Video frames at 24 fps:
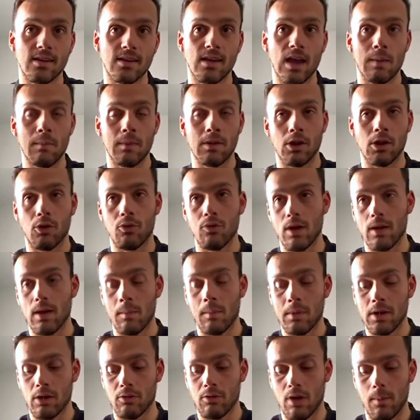I'm in a great
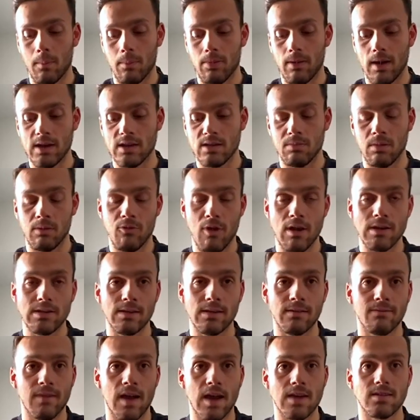I'm in a great place. I've been
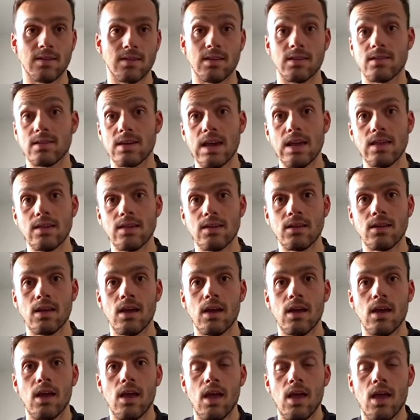racing fast in season.
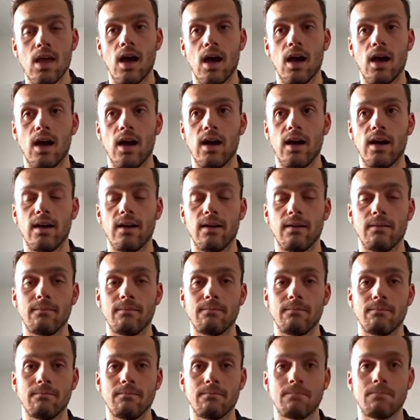
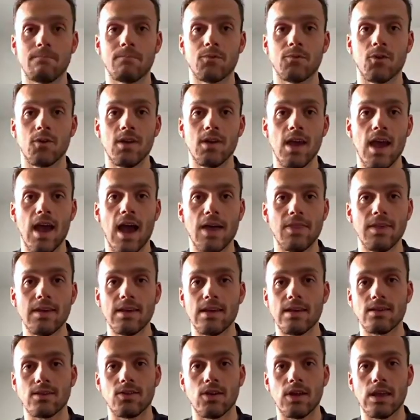Um, so yeah, I think
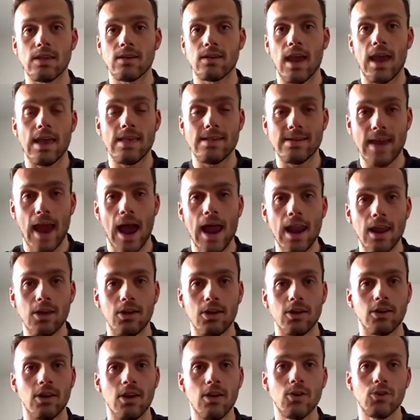it's it's it's kind of
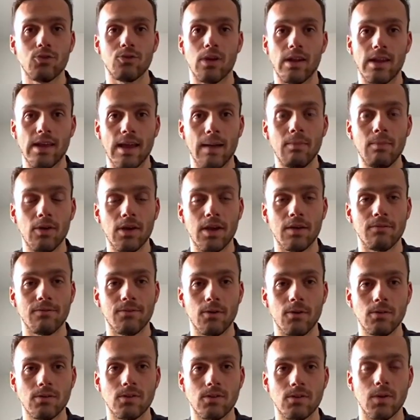good news really. I'm looking
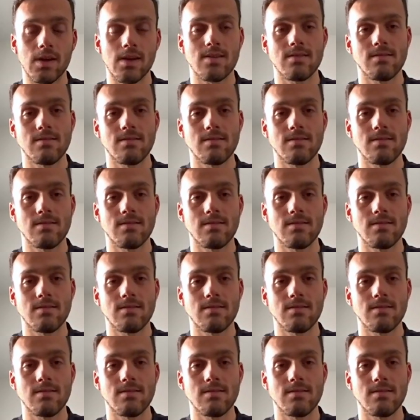forward to it.